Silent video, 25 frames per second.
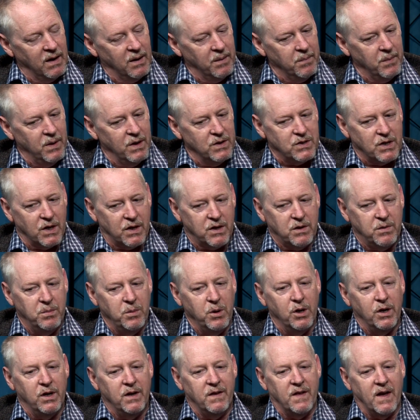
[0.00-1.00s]
It's a
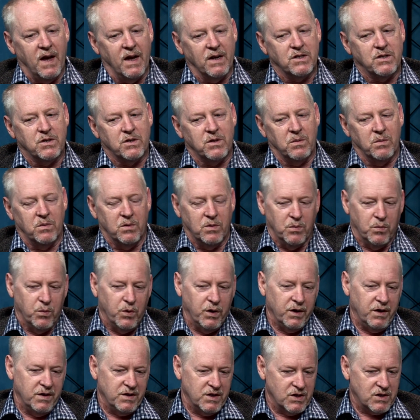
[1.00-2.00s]
community that's
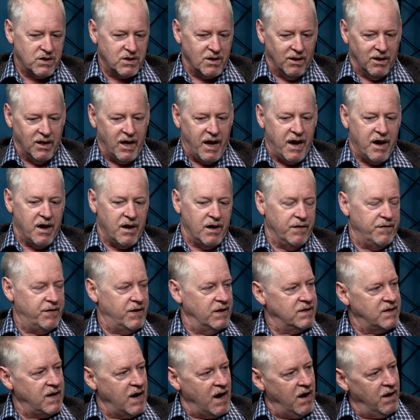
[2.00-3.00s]
really just the layout of the
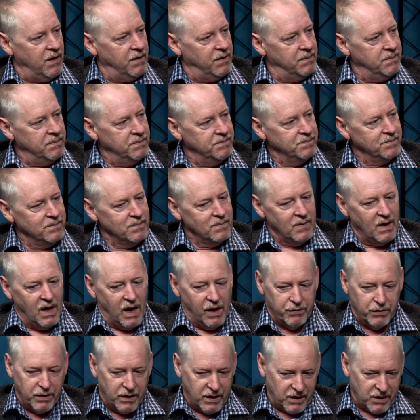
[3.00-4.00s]
town.
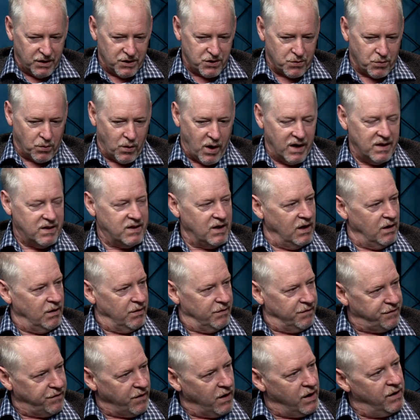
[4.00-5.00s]
Everything is right there in
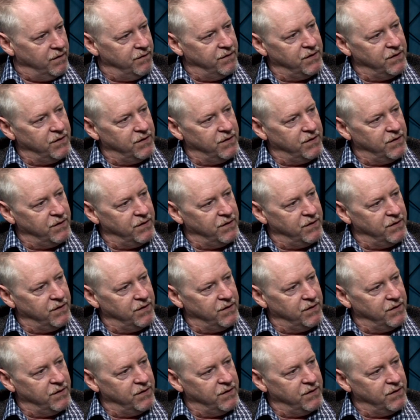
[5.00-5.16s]
front of